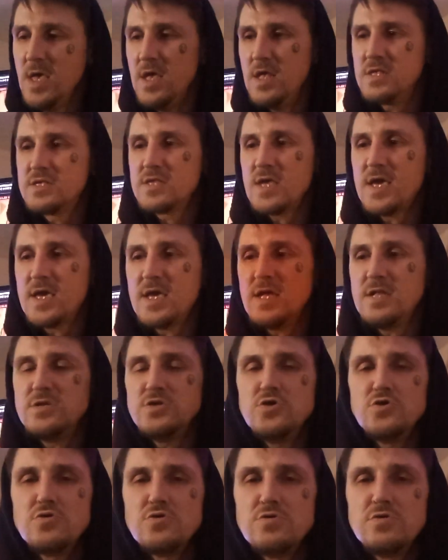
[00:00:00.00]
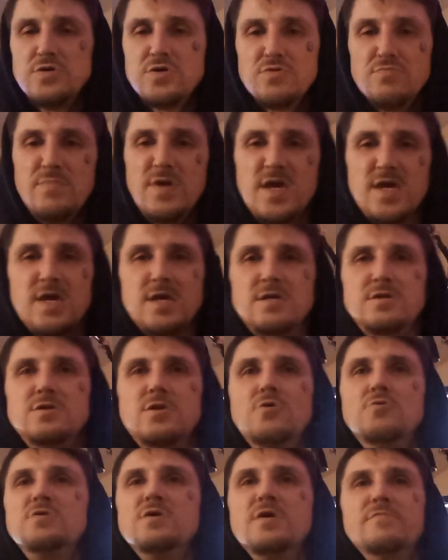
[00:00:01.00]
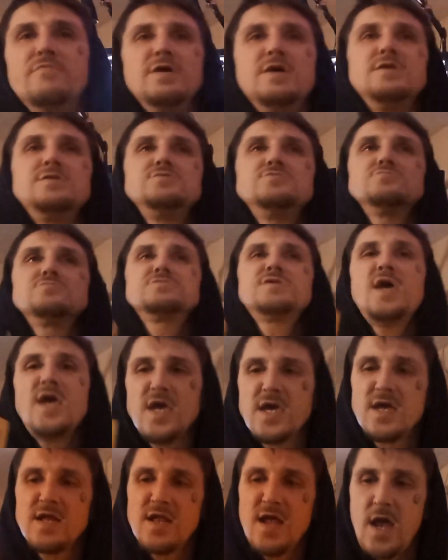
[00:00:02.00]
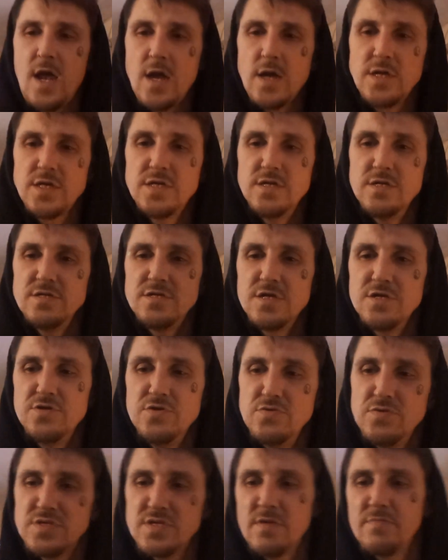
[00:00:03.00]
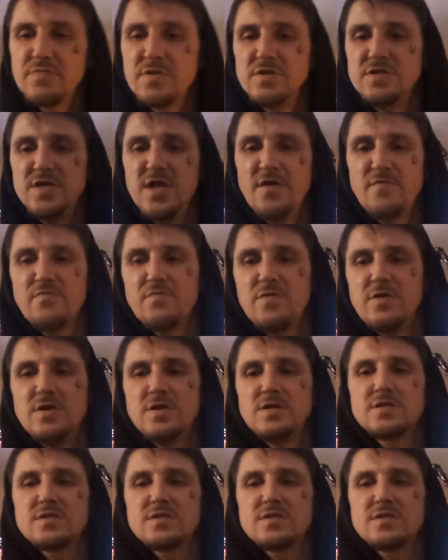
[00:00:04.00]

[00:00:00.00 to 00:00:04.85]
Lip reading: It's like, and you're making note of it, and you're taking action to do something different.